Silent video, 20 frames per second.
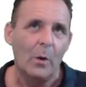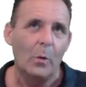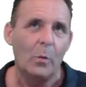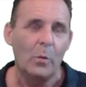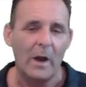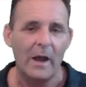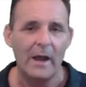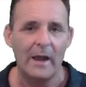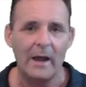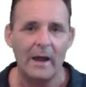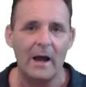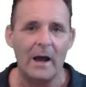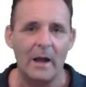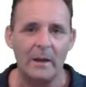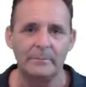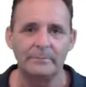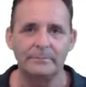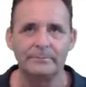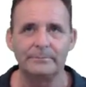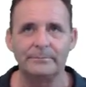where
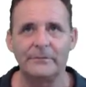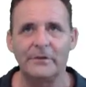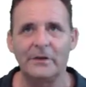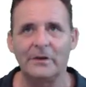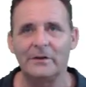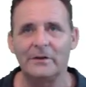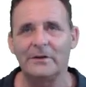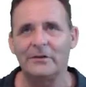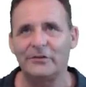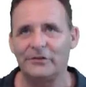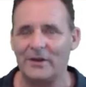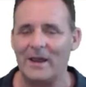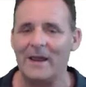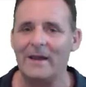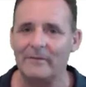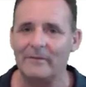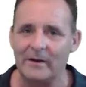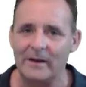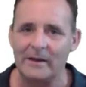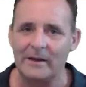I'm
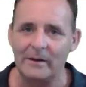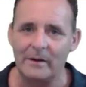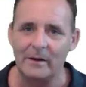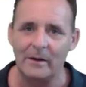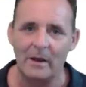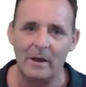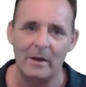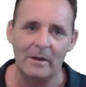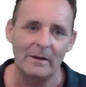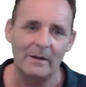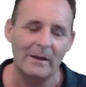sharing